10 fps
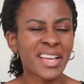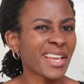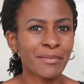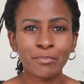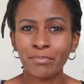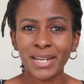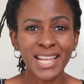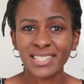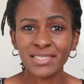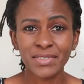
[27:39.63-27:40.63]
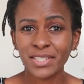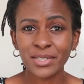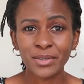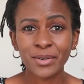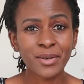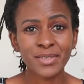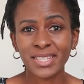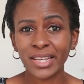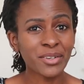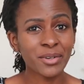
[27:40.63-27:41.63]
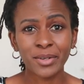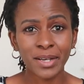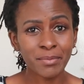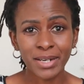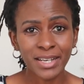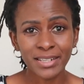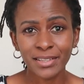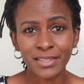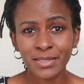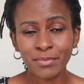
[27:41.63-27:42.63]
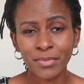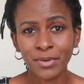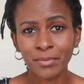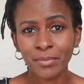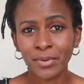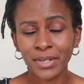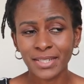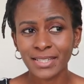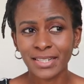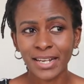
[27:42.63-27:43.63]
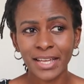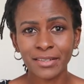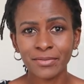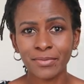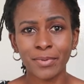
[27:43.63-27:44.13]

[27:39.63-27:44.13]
a plans video because I no longer plan at this point in life,